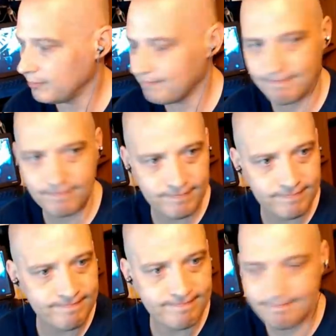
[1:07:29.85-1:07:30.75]
uh,
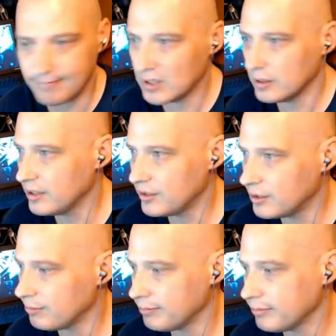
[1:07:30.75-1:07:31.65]

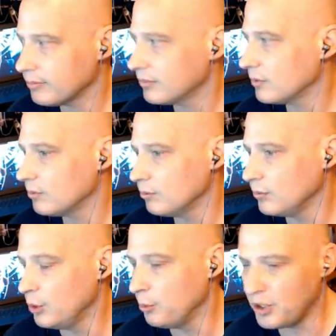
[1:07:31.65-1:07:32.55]
this
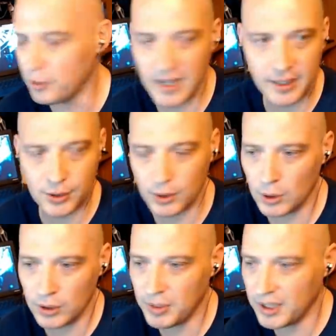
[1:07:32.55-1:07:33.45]
you you
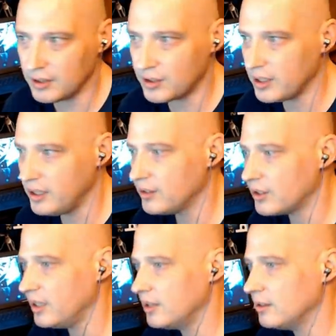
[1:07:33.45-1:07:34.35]
manage your own
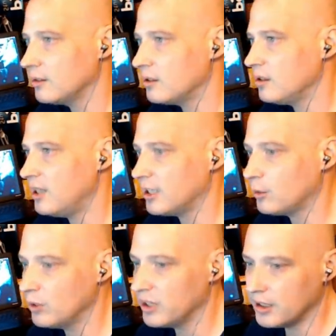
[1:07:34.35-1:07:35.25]
dependencies in
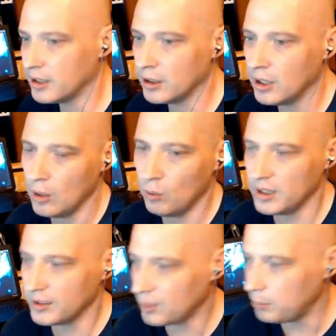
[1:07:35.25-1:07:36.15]
Slackware.
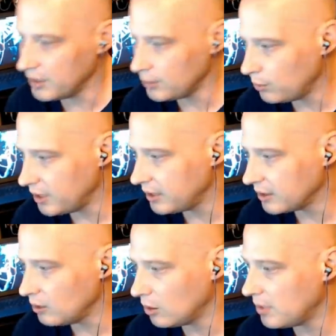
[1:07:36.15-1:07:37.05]
What is the best
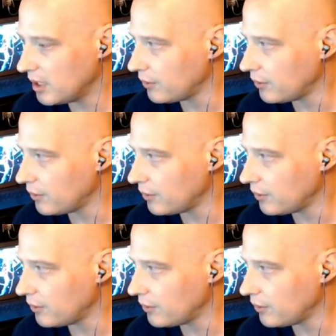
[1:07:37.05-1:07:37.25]
way to go